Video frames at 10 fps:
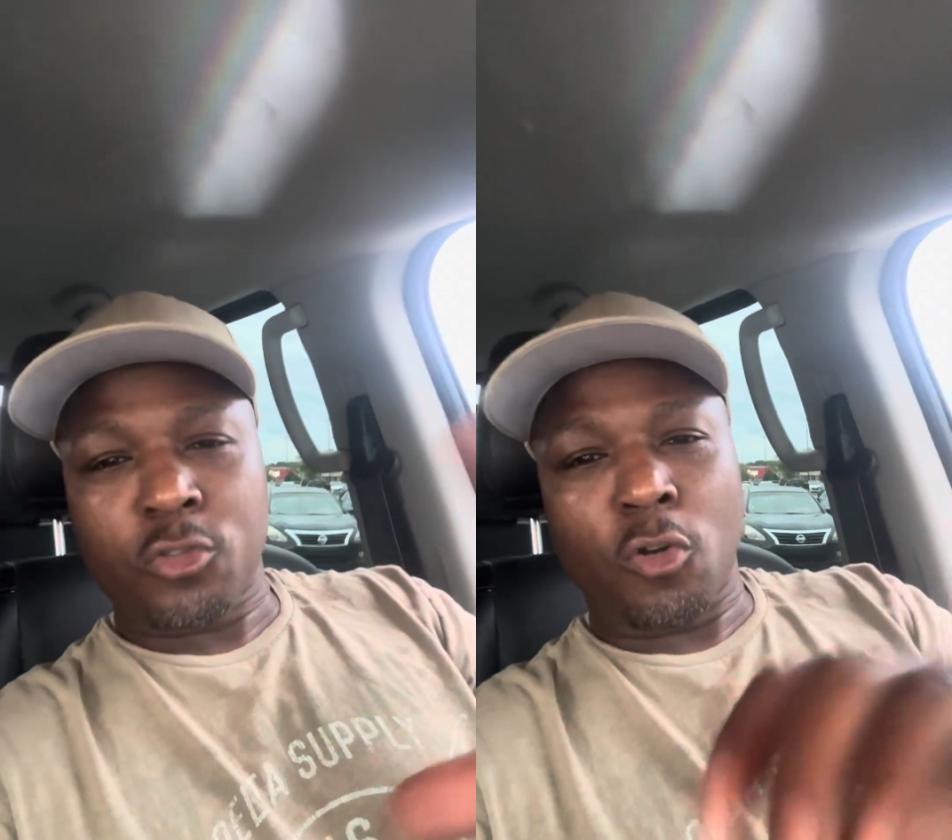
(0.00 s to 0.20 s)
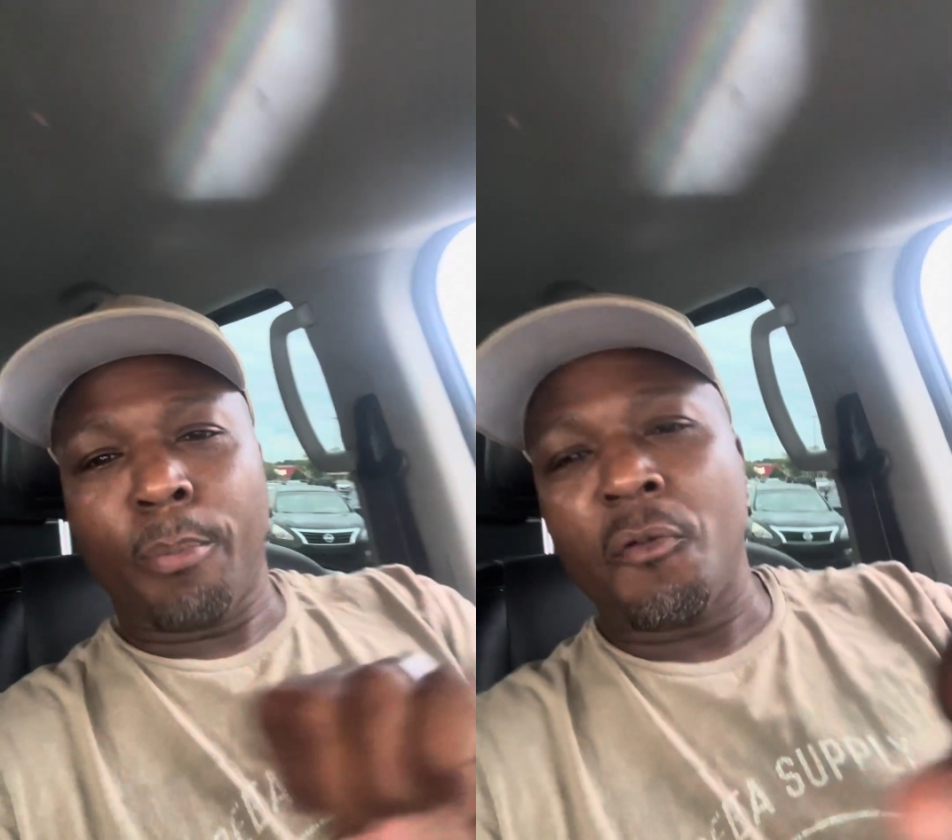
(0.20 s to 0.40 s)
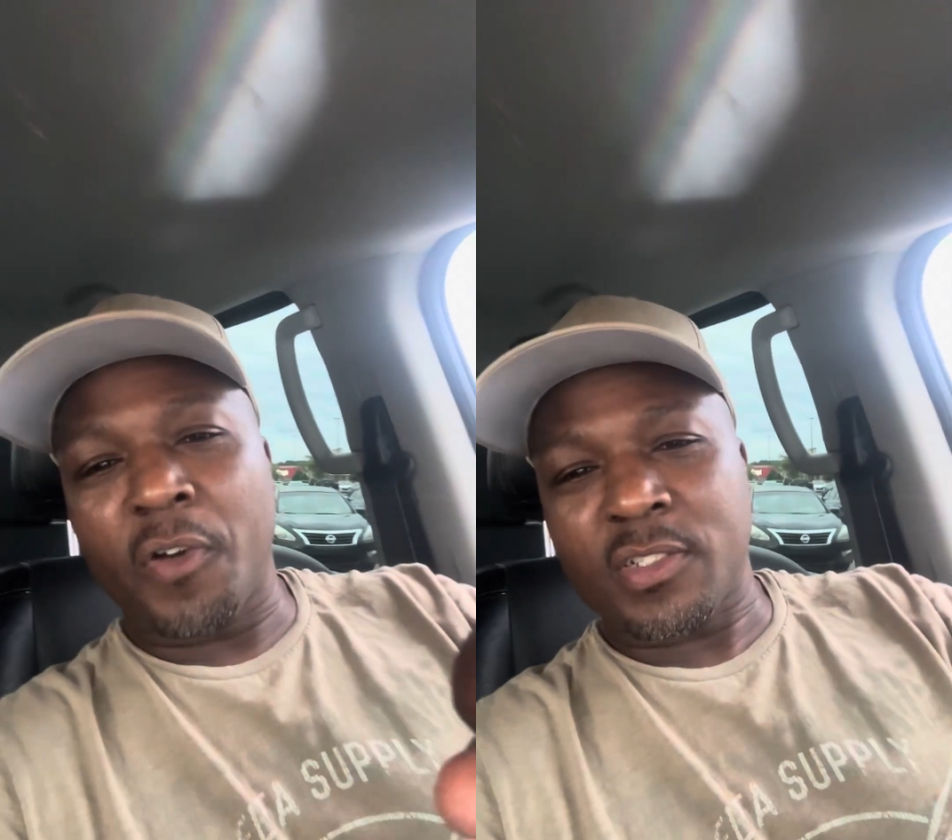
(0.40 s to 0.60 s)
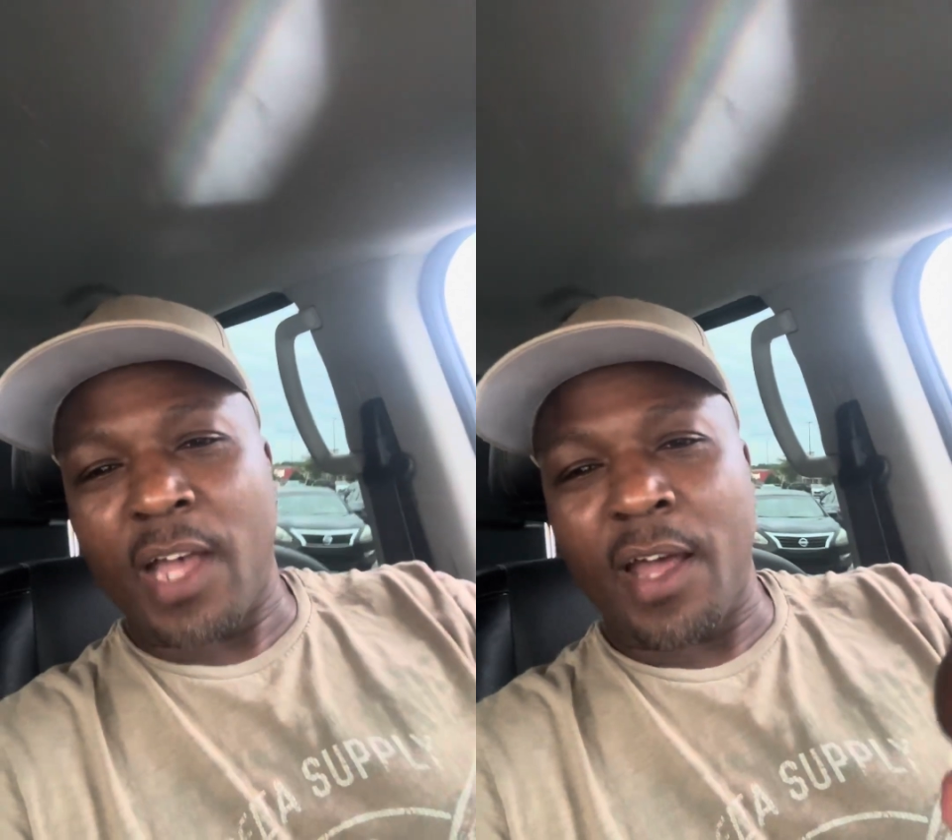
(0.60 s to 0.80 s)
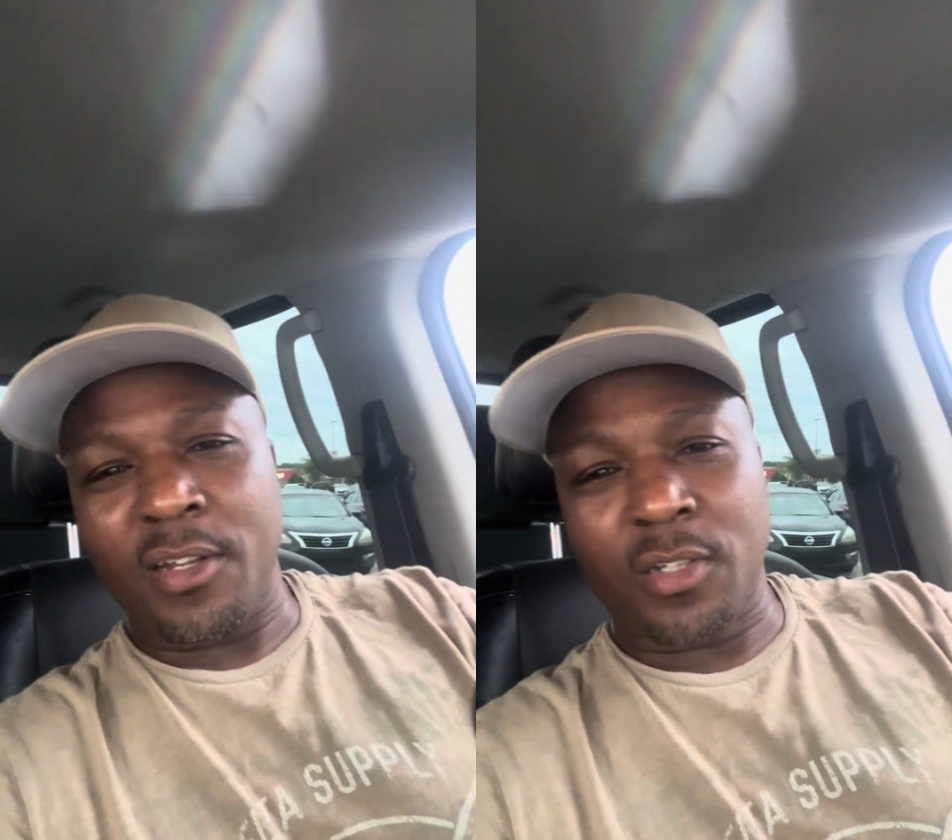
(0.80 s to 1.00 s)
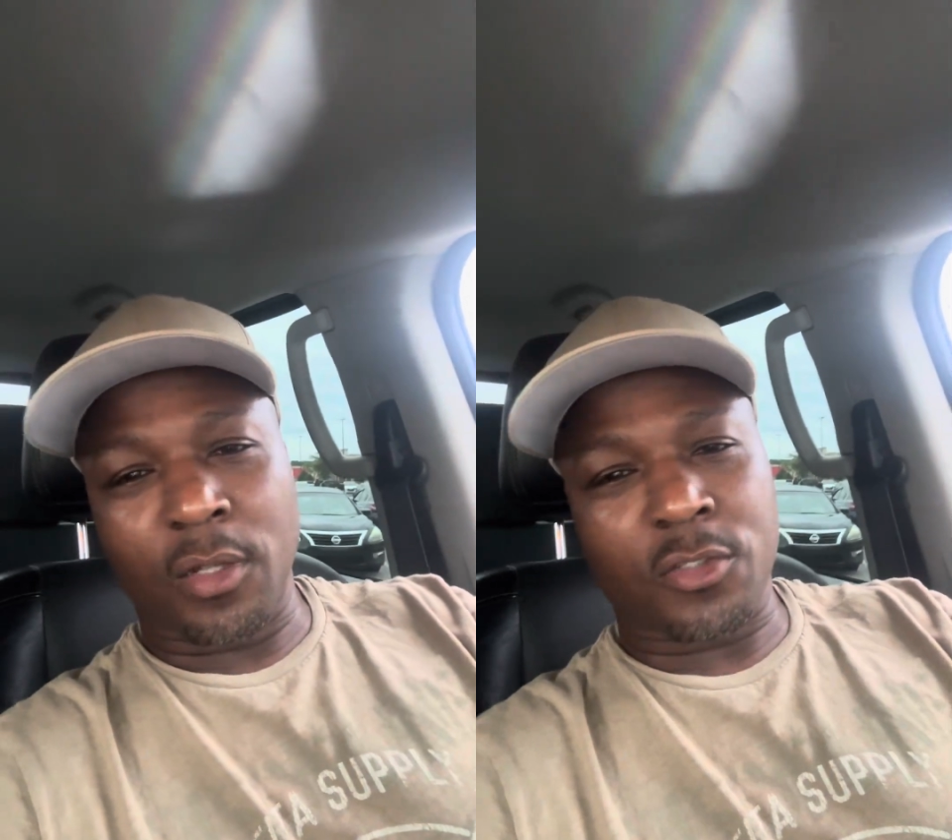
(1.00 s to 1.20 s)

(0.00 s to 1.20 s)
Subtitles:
So both of us got each other.